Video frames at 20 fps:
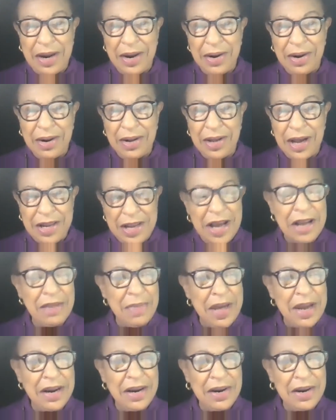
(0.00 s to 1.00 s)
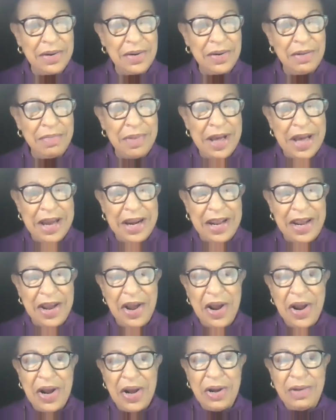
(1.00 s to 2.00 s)
or a young man and an old body,
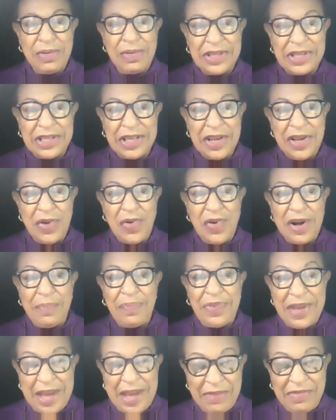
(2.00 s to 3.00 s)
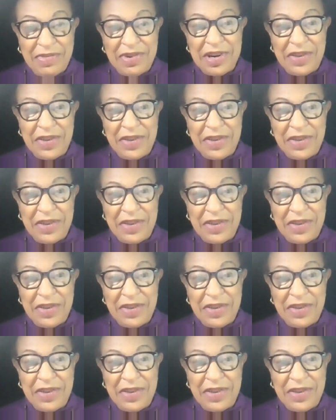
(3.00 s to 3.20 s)
who will sing you up to heaven.